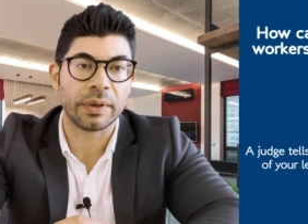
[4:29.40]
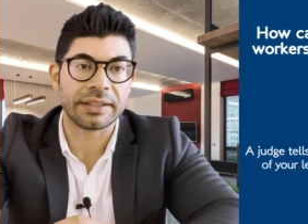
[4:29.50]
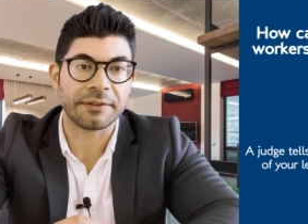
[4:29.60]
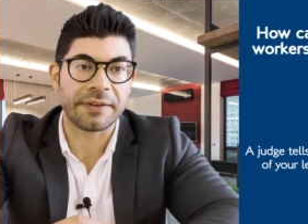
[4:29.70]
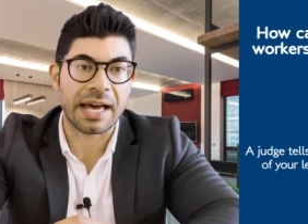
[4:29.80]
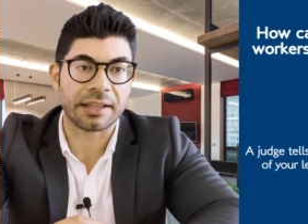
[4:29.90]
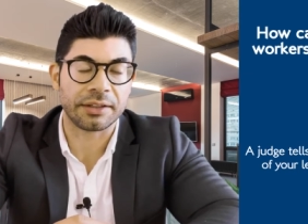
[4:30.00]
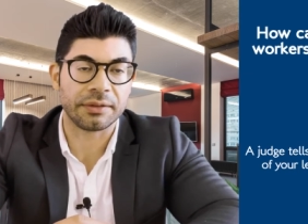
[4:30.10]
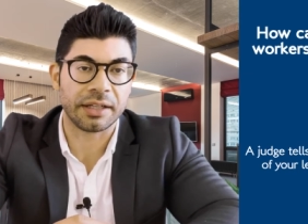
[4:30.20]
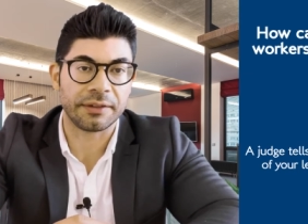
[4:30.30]
what the
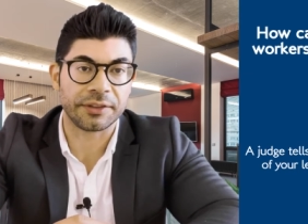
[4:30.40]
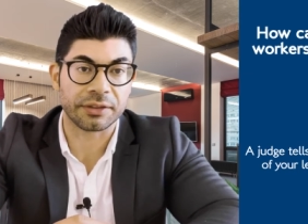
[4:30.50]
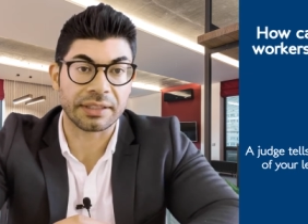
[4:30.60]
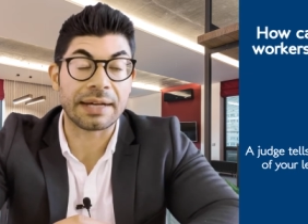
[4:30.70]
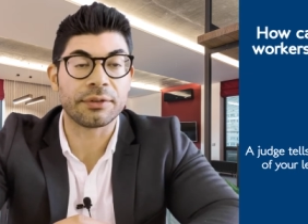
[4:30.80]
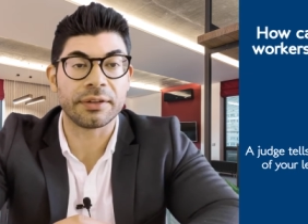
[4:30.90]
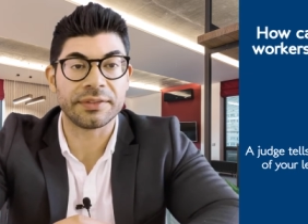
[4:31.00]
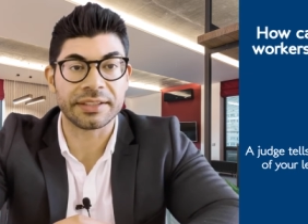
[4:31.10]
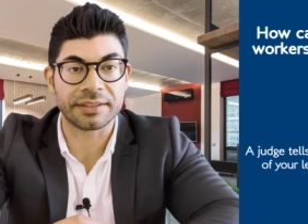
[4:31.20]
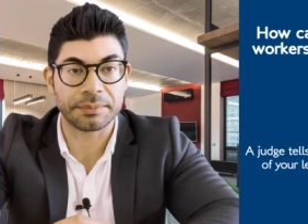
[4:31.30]
value of your level
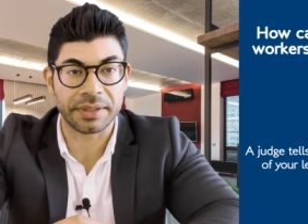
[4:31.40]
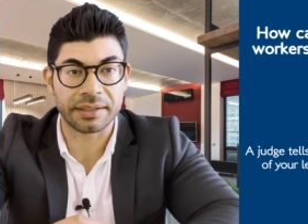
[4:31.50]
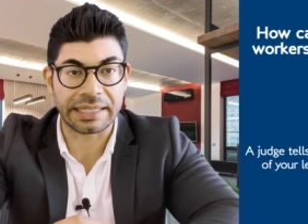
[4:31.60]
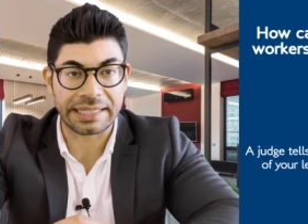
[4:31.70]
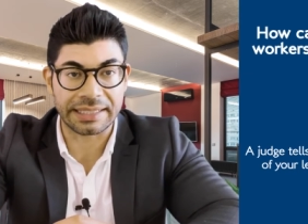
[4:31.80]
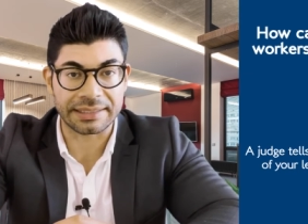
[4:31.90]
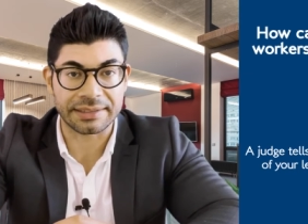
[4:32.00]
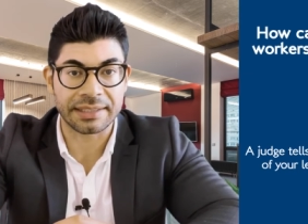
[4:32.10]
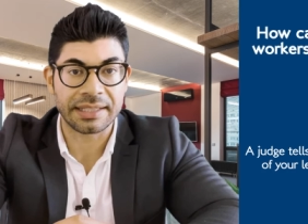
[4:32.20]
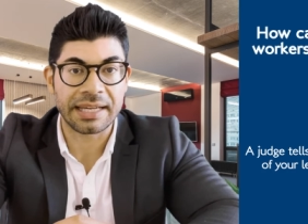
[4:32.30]
of disability
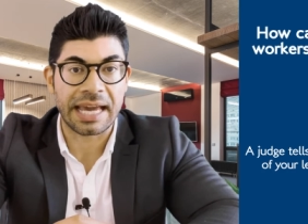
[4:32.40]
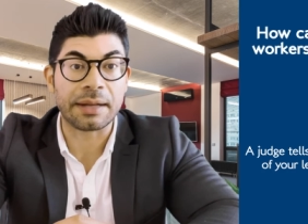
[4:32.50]
is.